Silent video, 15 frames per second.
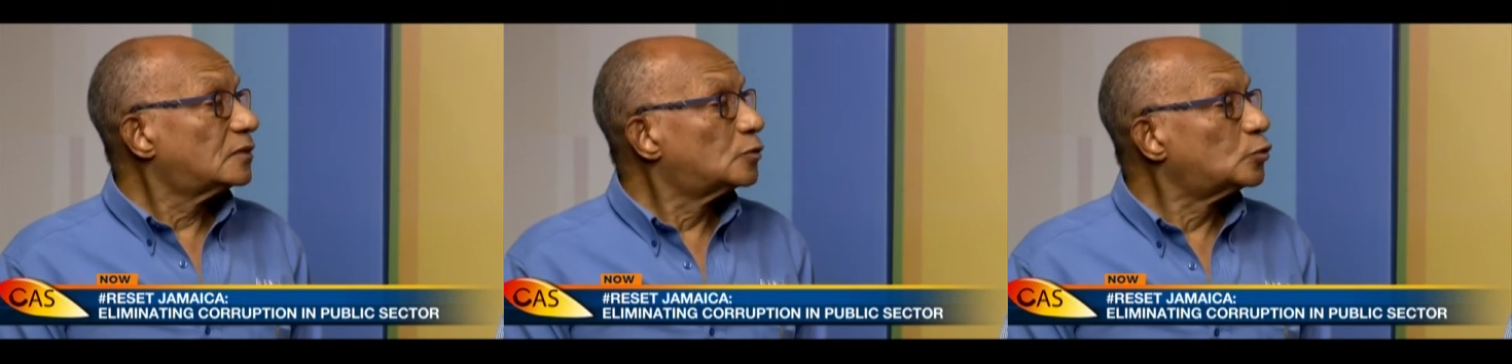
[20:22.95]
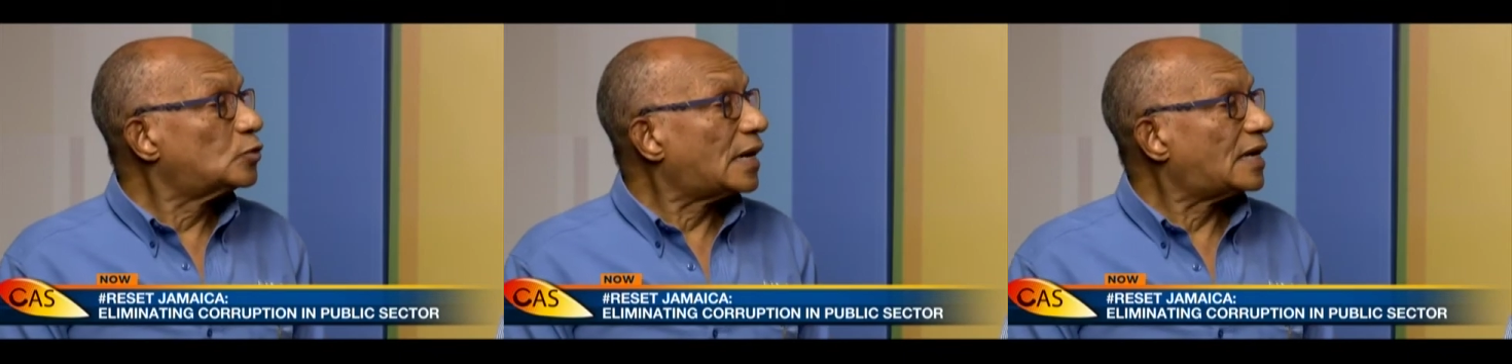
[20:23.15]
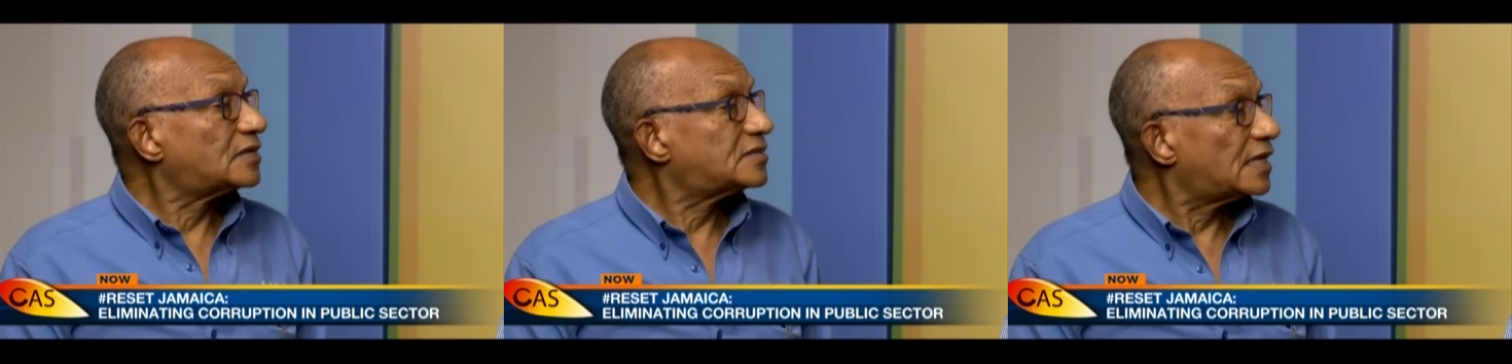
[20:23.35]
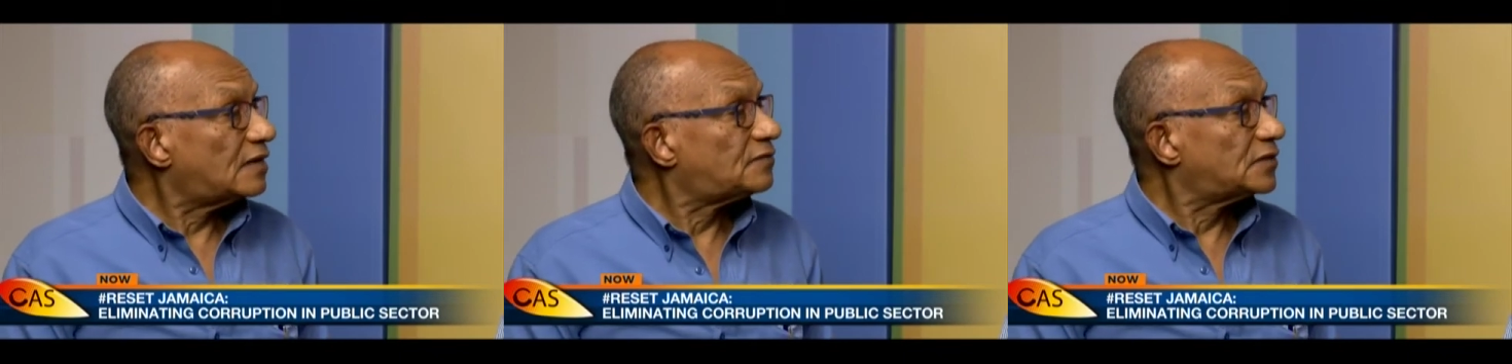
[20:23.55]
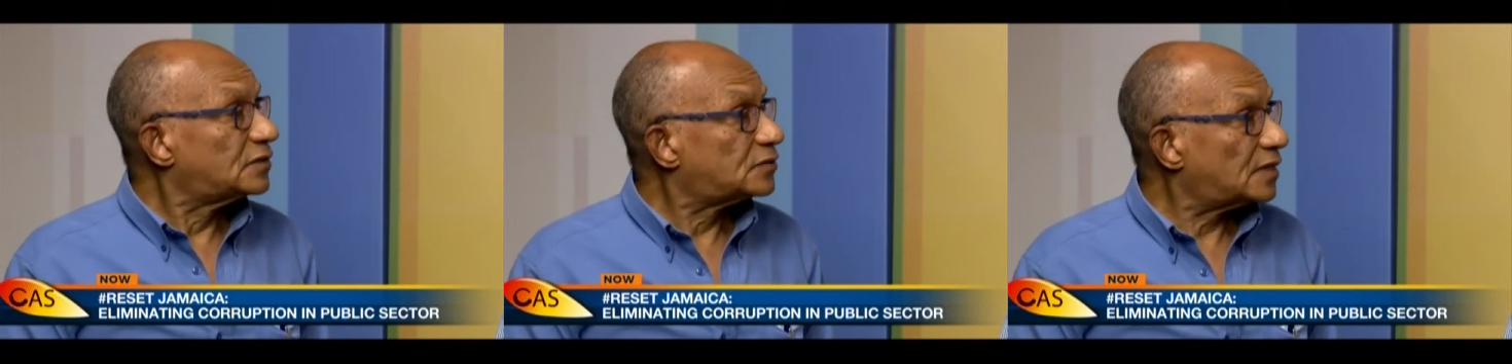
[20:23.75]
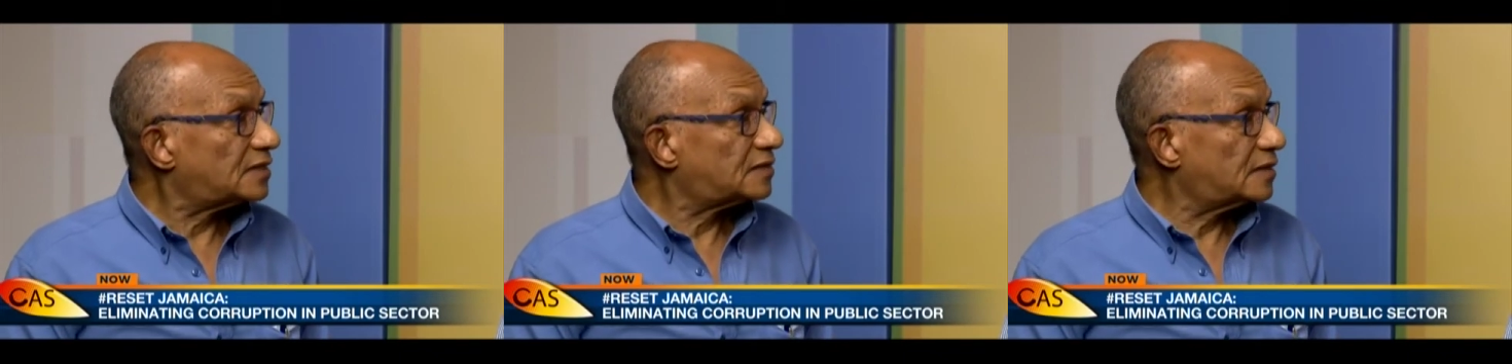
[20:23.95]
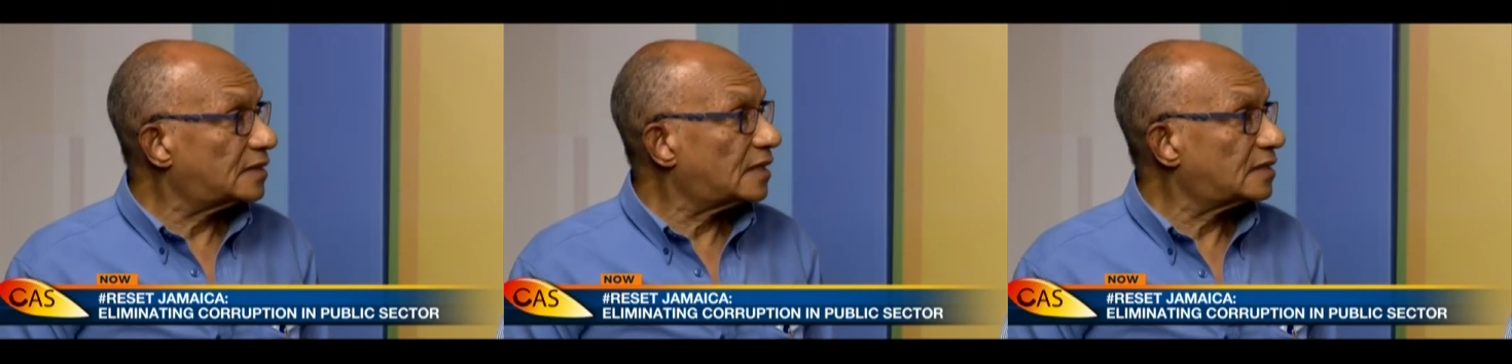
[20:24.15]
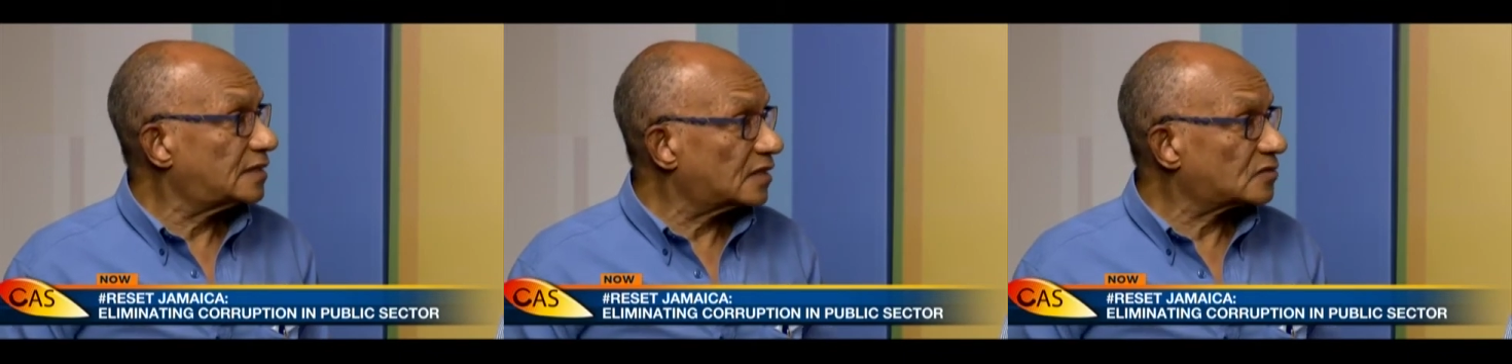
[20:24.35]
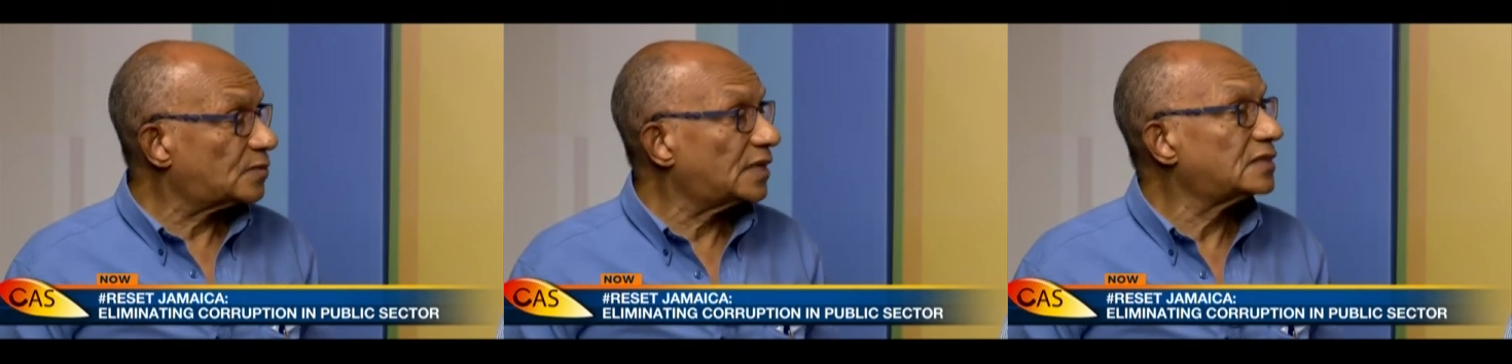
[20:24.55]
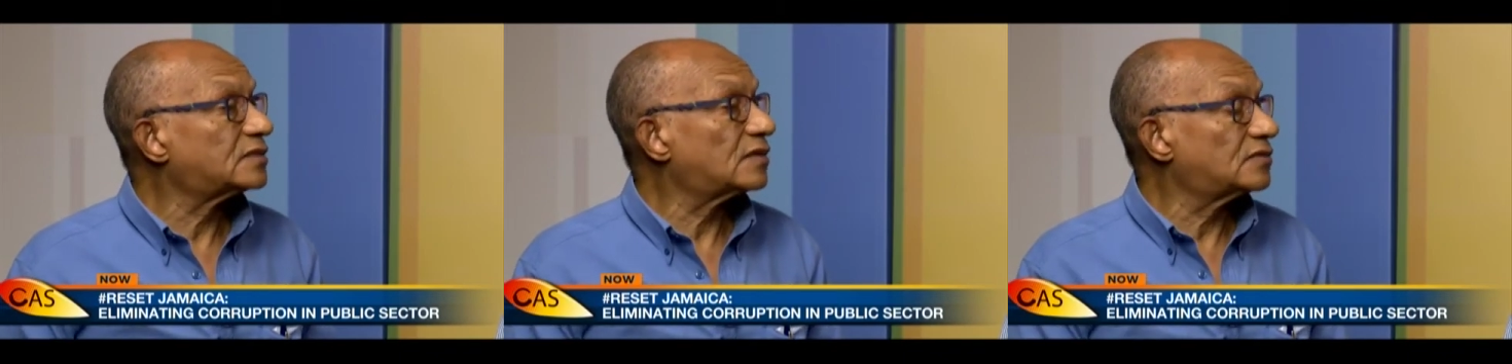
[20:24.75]
who are self-interested at the
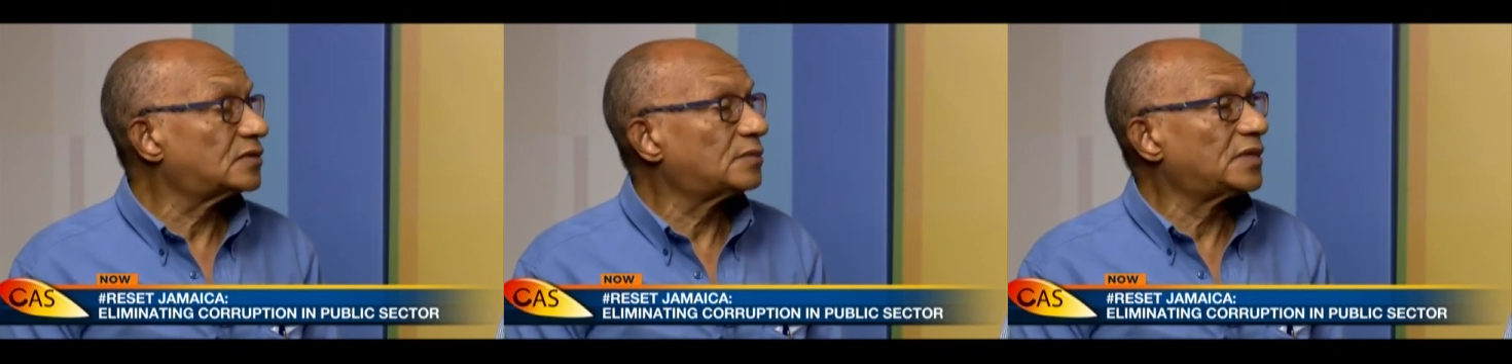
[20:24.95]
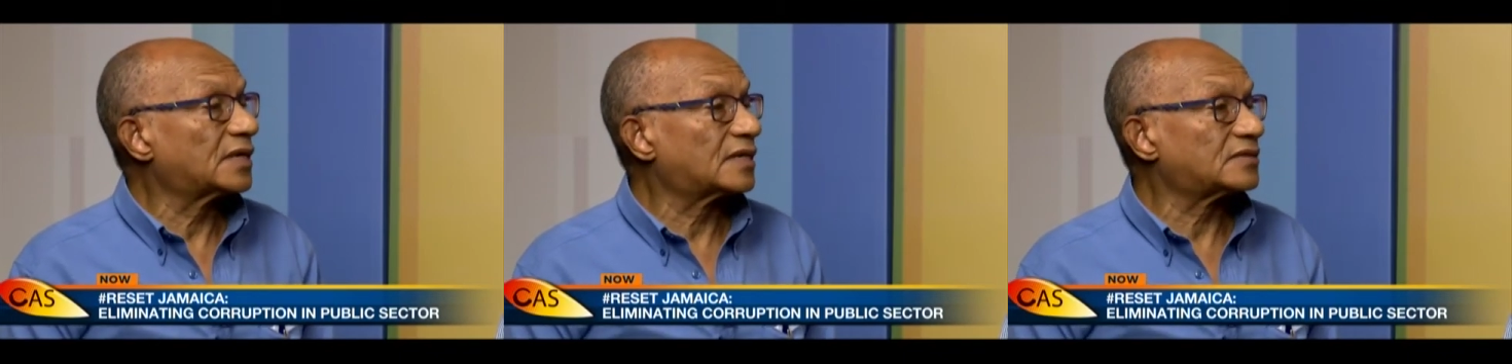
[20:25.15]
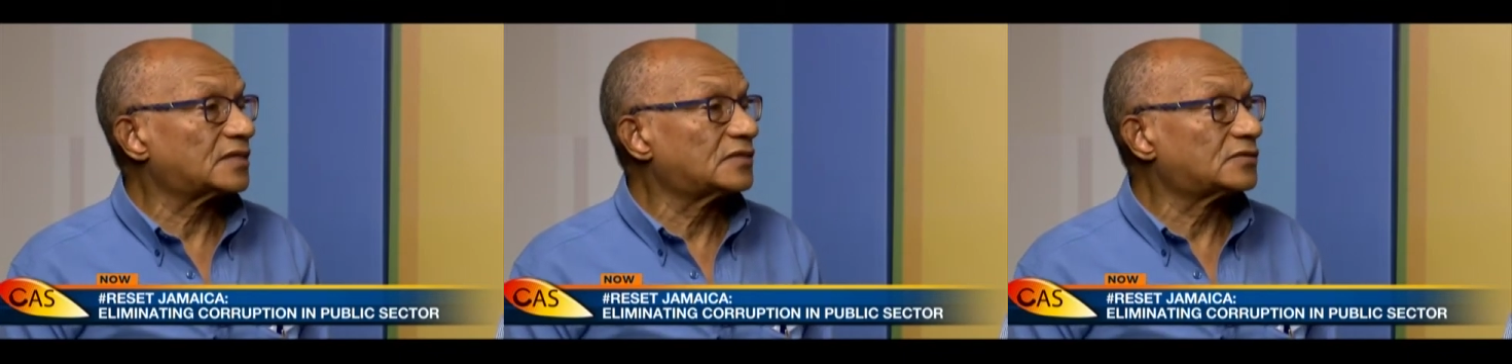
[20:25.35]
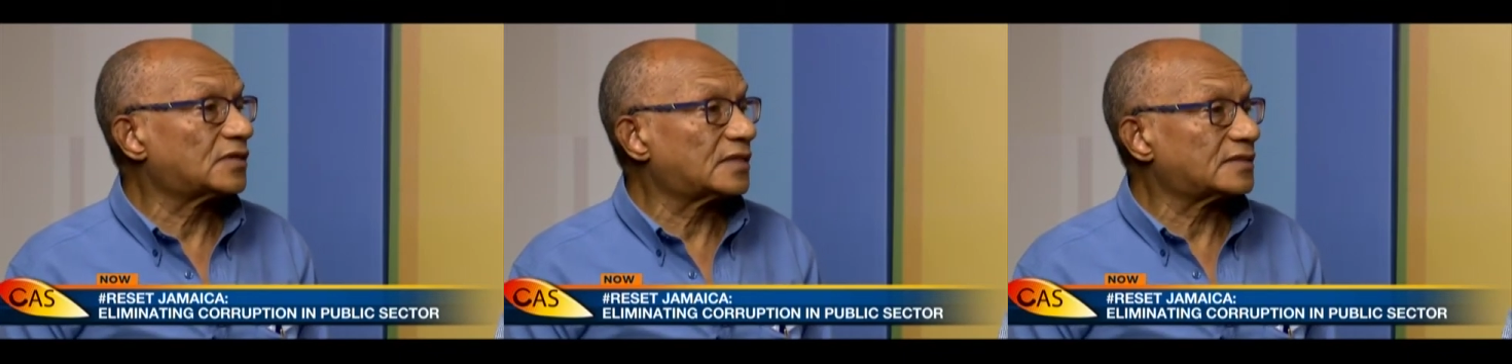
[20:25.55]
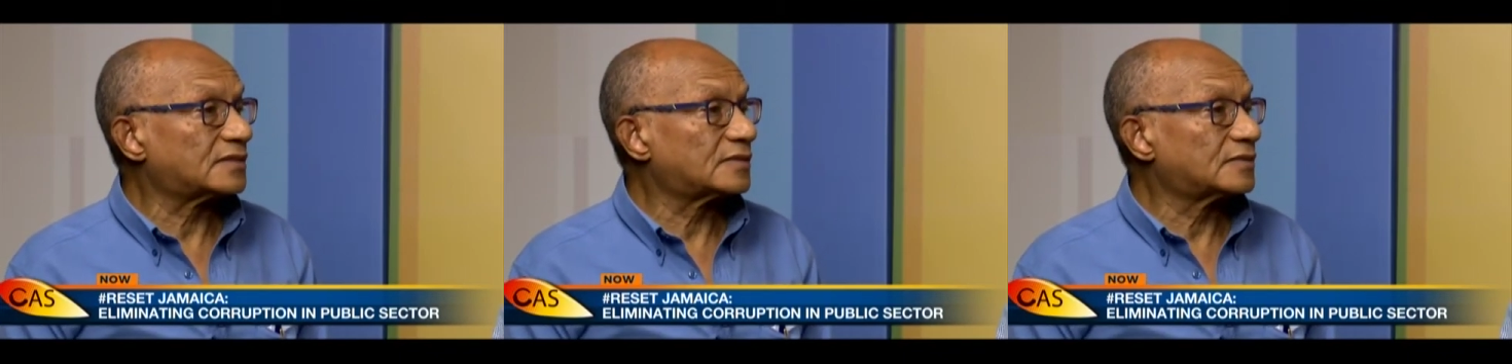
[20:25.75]
expense of Jamaica's interests.